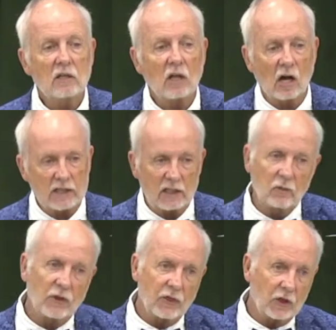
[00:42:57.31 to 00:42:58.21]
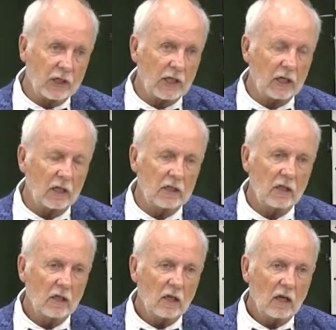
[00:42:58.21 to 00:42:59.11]
talking with their kid
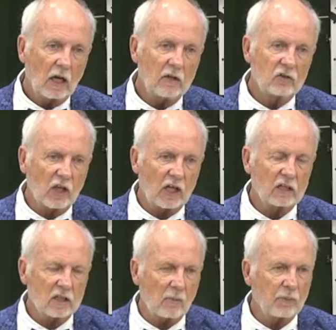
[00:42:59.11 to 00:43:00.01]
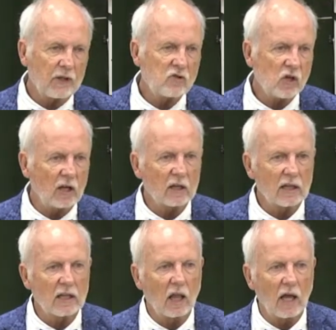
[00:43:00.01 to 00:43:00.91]
and saying something
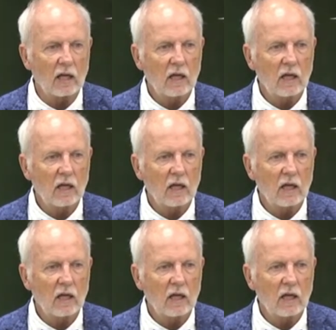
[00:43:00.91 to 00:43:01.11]
gently like,